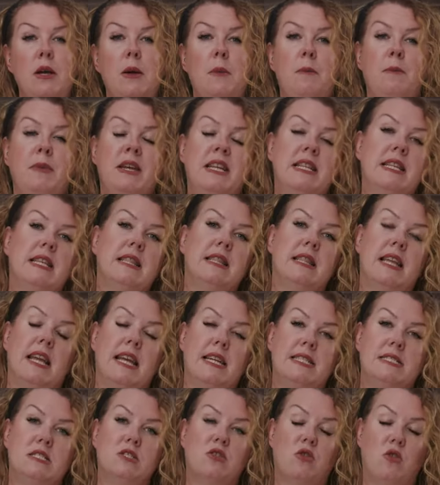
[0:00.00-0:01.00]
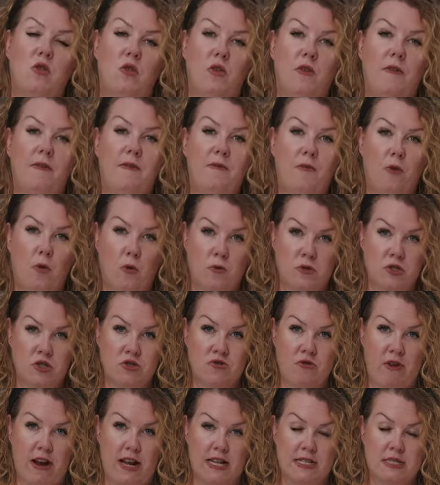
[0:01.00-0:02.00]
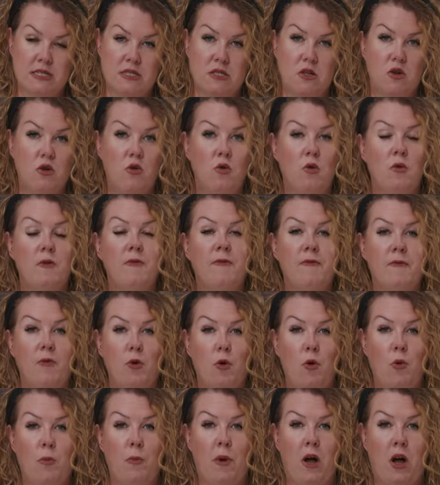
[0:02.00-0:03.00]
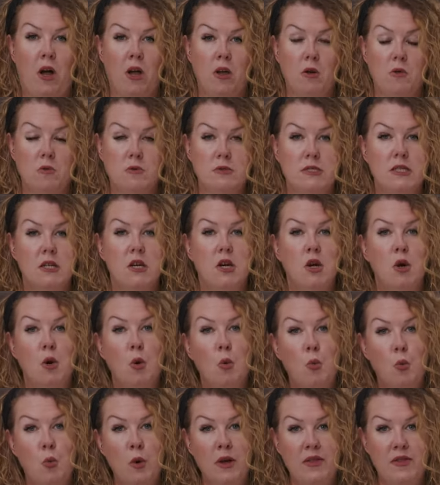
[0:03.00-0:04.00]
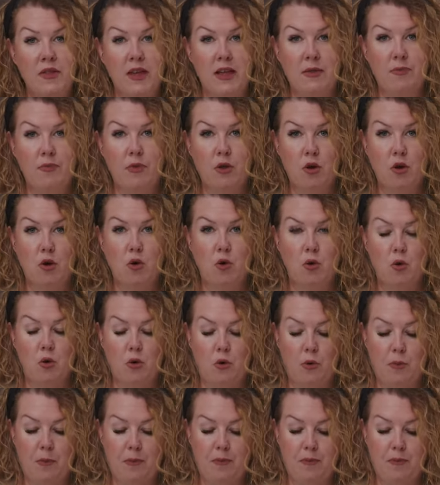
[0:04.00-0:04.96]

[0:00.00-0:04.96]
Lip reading: meaning that it's got 4 strands or 4 piles within the core.